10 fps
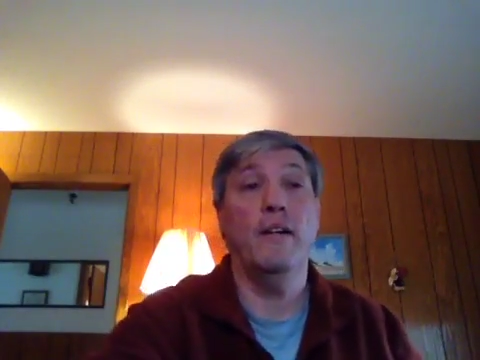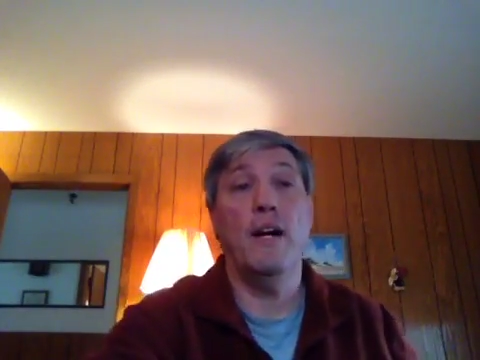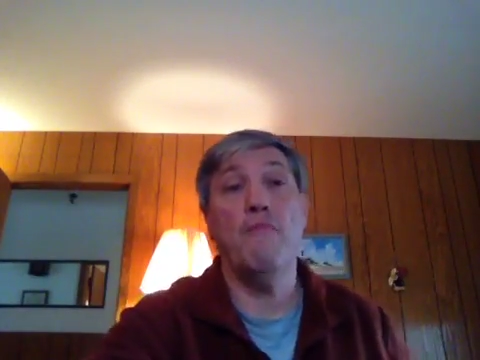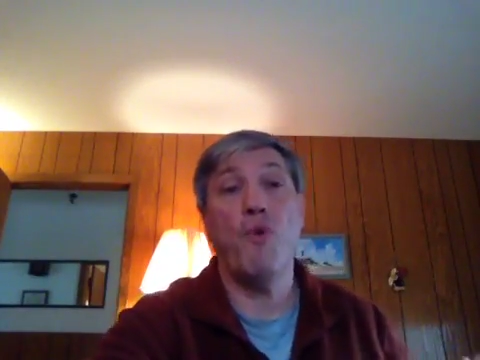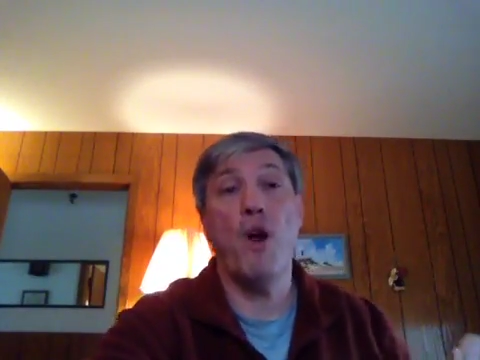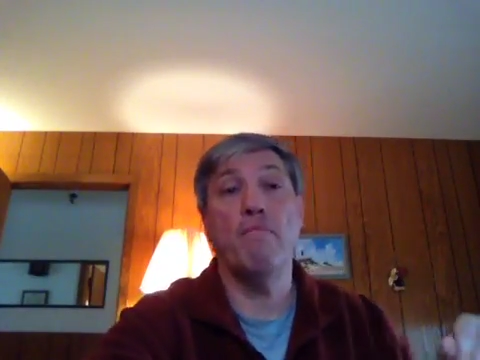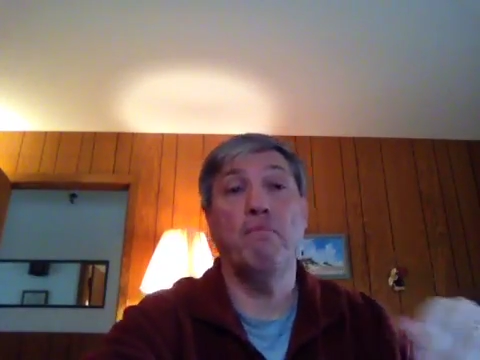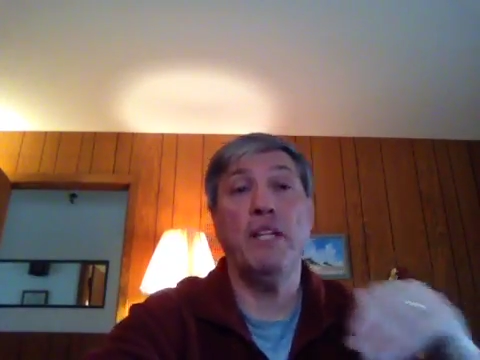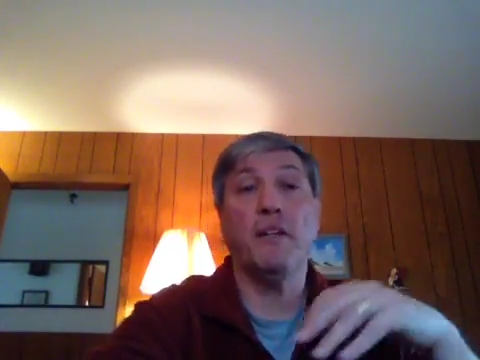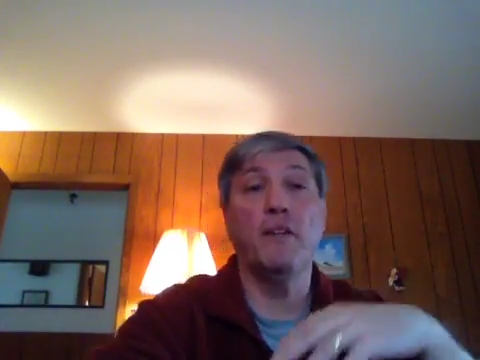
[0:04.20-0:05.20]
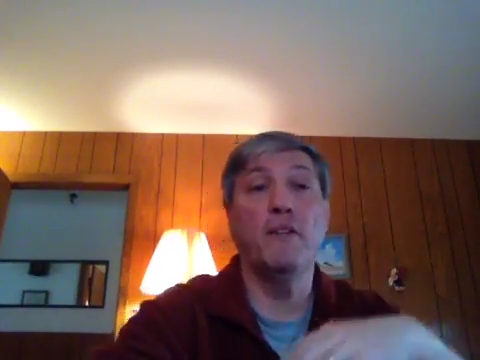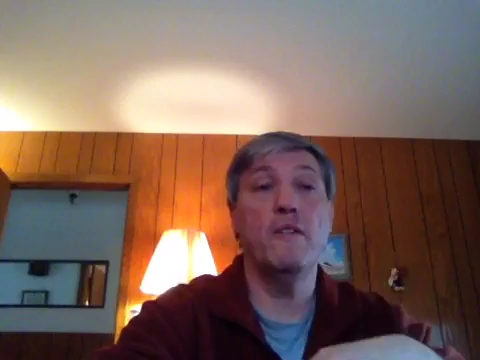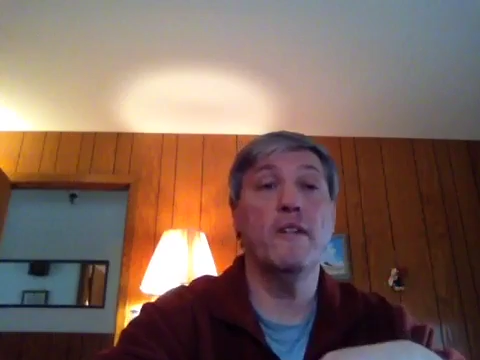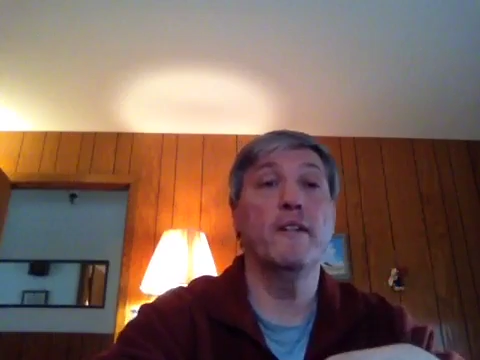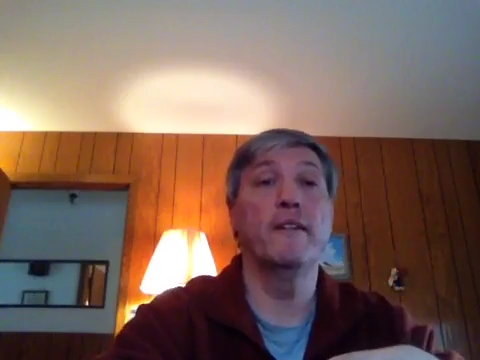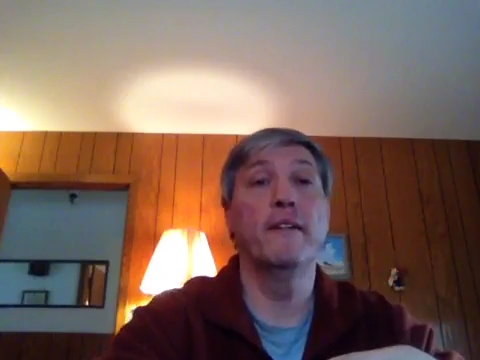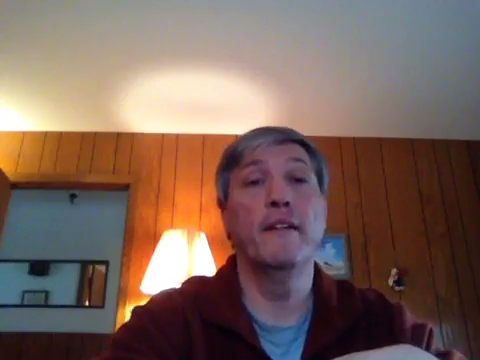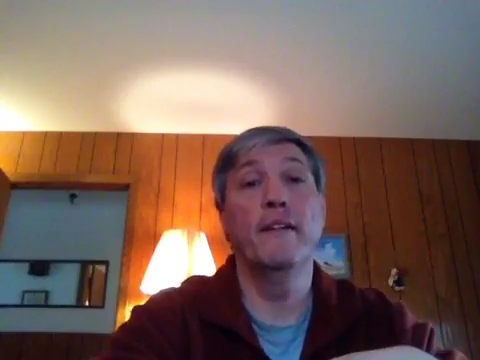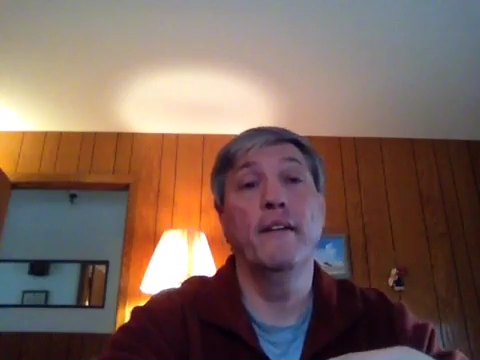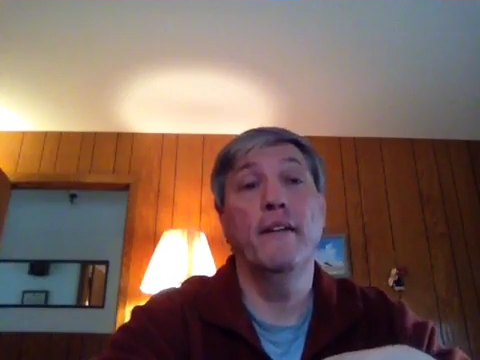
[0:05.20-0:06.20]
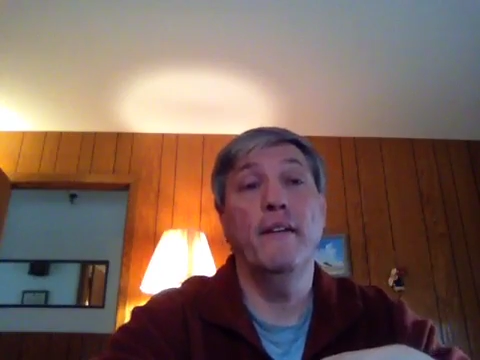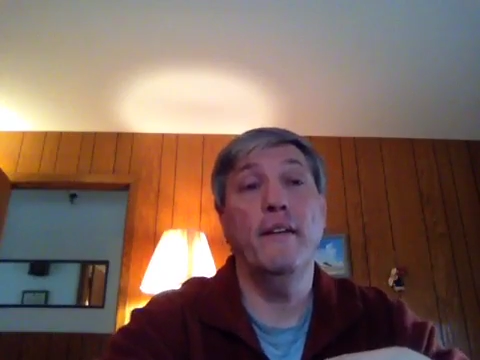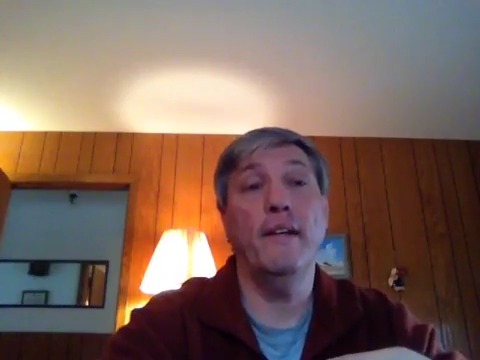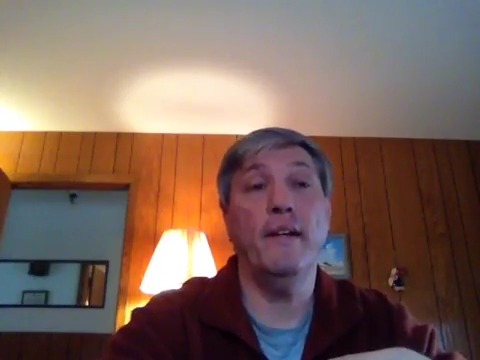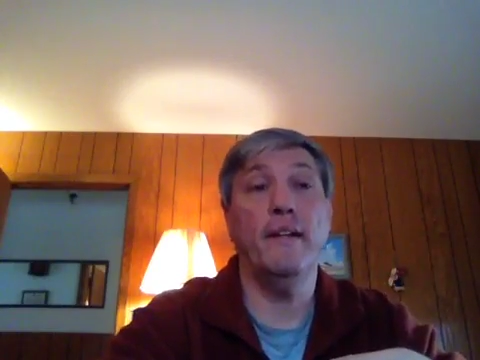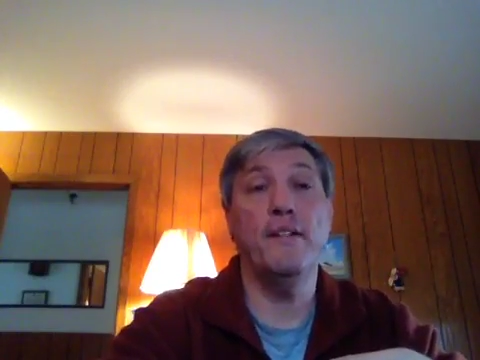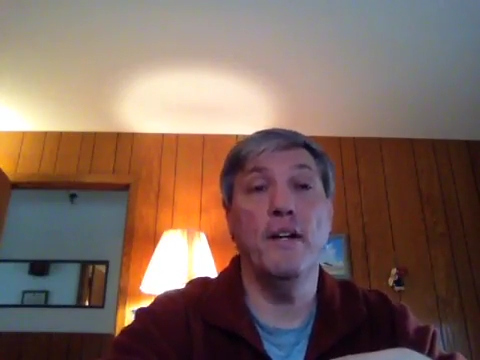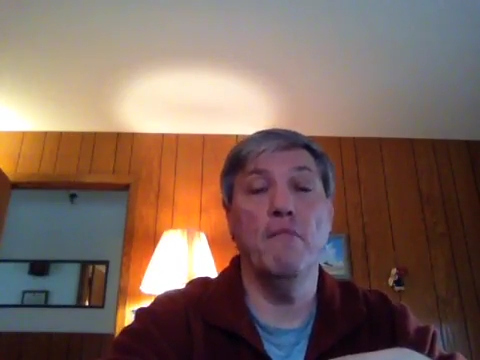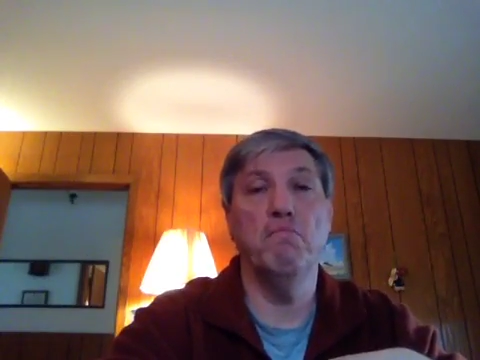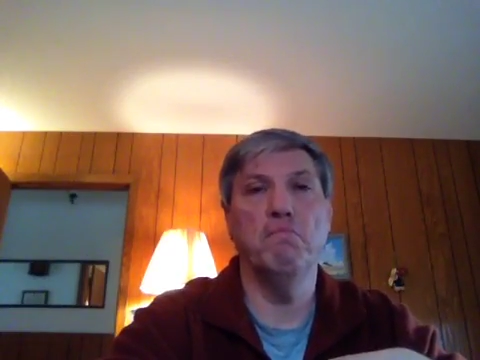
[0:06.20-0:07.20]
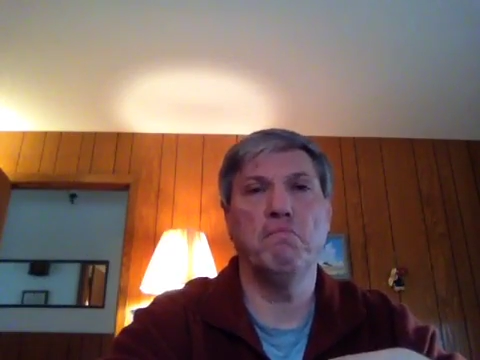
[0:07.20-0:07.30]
I'm Rob Pinkler, and